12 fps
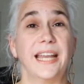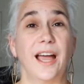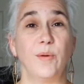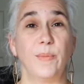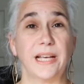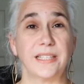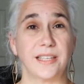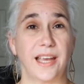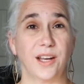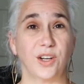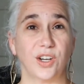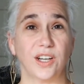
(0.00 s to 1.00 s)
now my
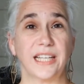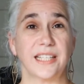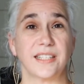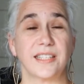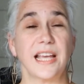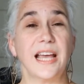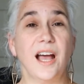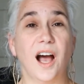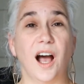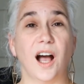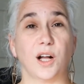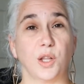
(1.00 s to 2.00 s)
scanner is
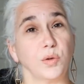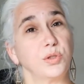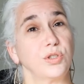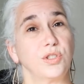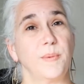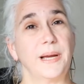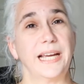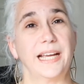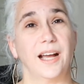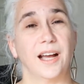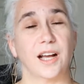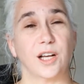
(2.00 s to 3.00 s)
closer to
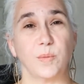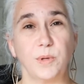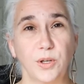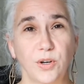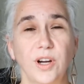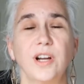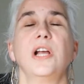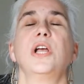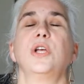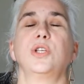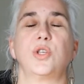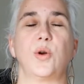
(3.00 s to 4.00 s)
my computer,
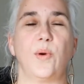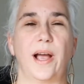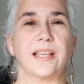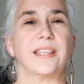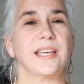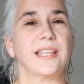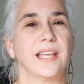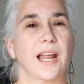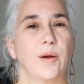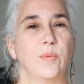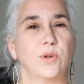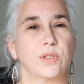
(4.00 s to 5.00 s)
so I think that
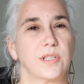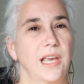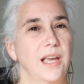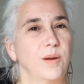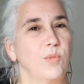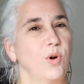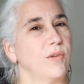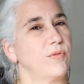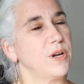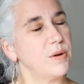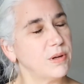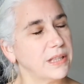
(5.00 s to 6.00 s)
I will scan more
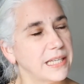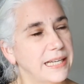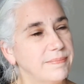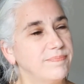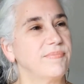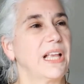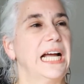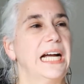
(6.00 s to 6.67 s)
frequently,